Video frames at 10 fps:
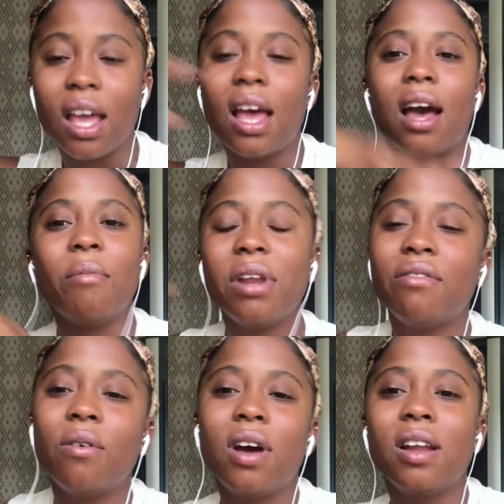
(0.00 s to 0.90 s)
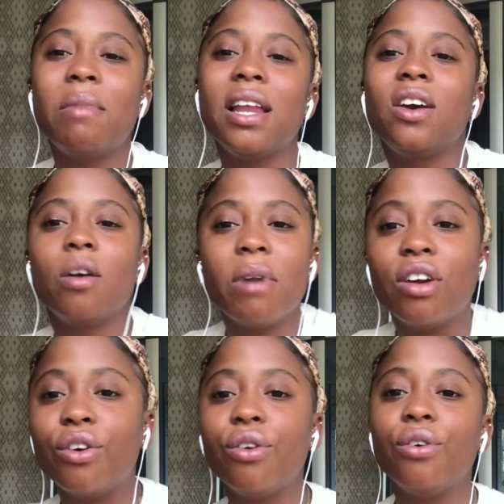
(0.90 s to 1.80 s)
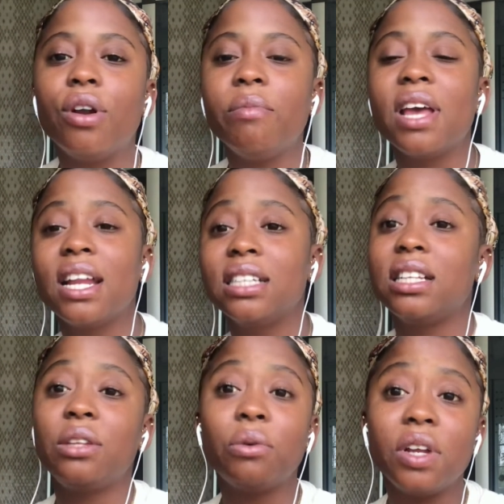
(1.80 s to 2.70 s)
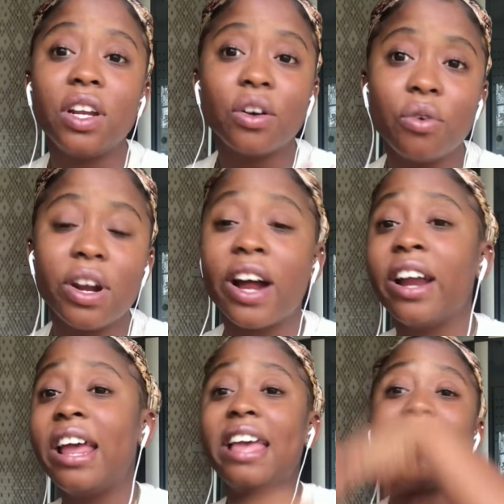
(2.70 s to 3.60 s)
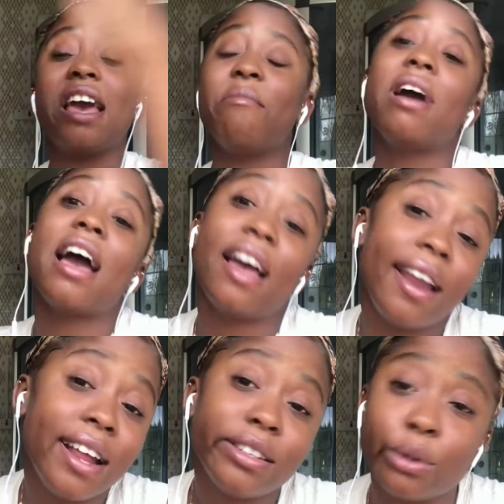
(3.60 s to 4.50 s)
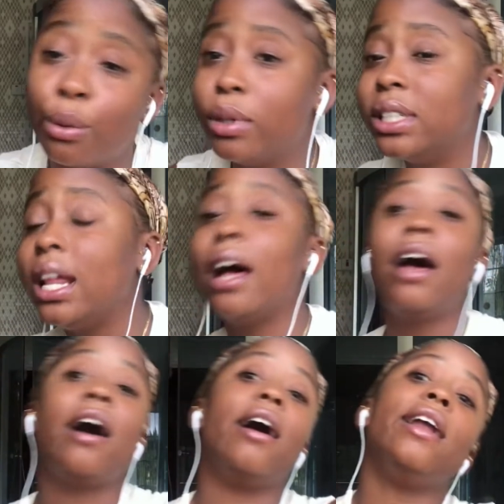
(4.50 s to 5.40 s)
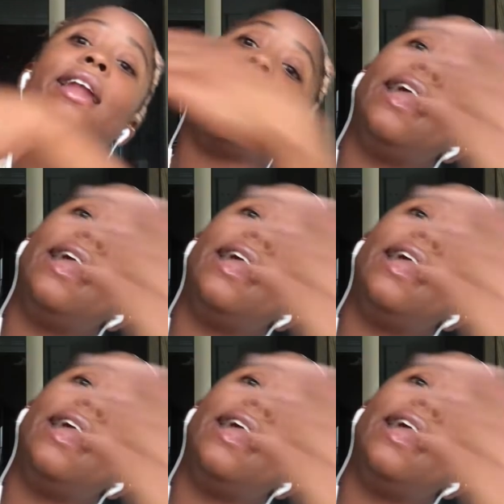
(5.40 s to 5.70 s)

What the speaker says: I never want nobody come and crowd on me and I say, Tony, you're good, or can go guidance counselor, or Lord